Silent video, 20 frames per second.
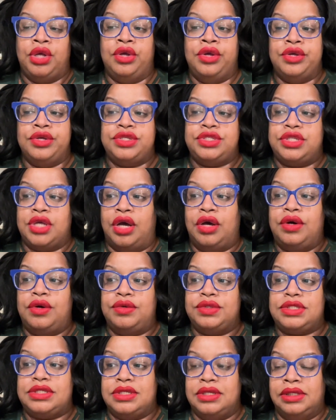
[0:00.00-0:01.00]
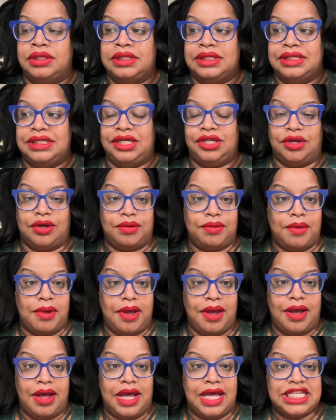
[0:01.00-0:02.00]
So,
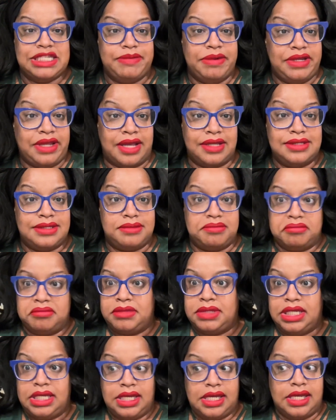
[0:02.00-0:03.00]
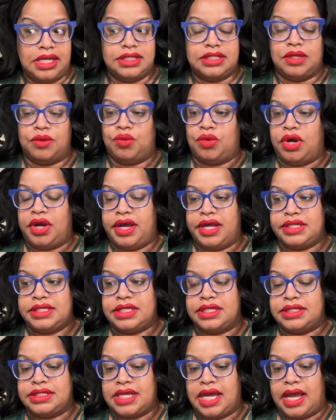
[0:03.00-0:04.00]
a husband has needs and wants
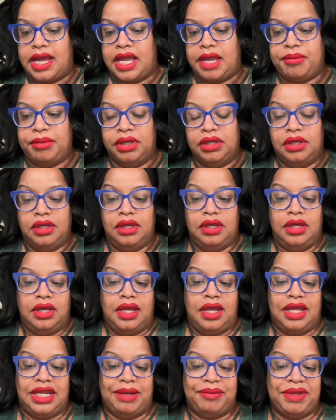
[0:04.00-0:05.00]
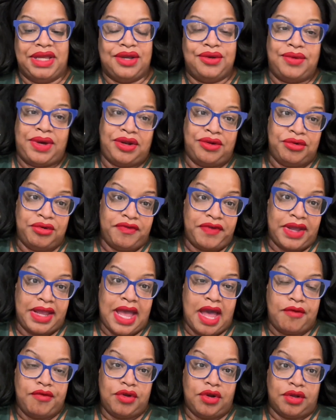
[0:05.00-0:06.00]
and time. And I'm like, well, I don't know if I
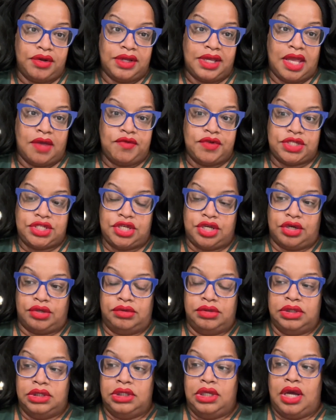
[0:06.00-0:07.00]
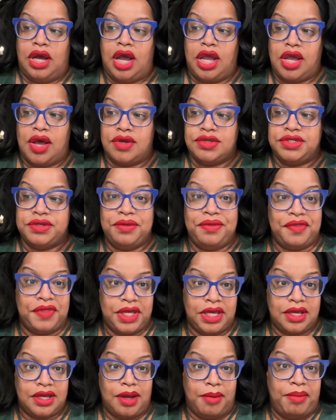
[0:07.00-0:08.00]
have it all to give it to you. I also
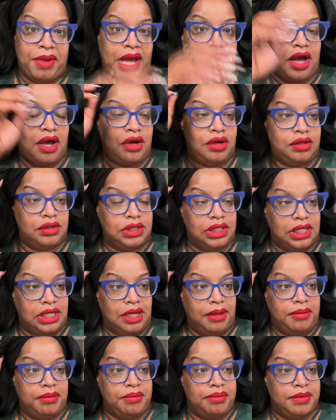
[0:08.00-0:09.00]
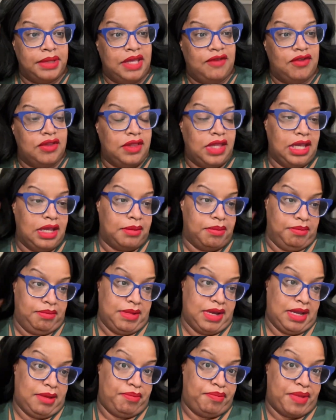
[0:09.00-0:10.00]
think about even like
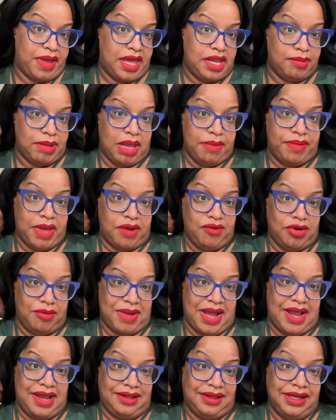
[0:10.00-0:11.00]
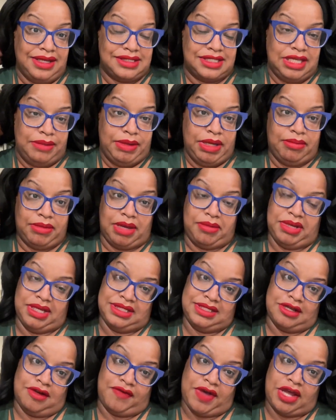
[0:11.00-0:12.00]
my bed in my bedroom. I like sleeping by
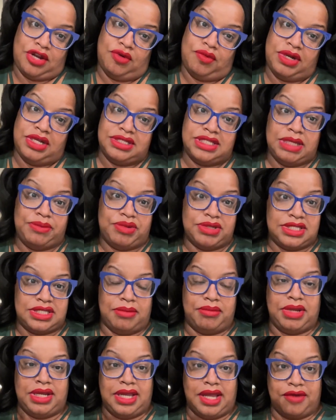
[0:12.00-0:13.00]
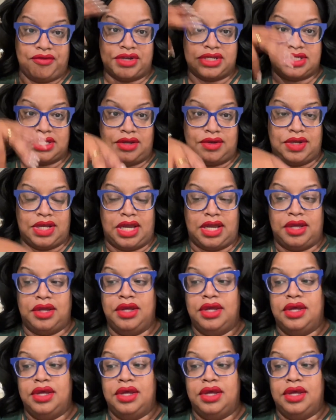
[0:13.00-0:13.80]
myself. I don't want to sleep with somebody every single night.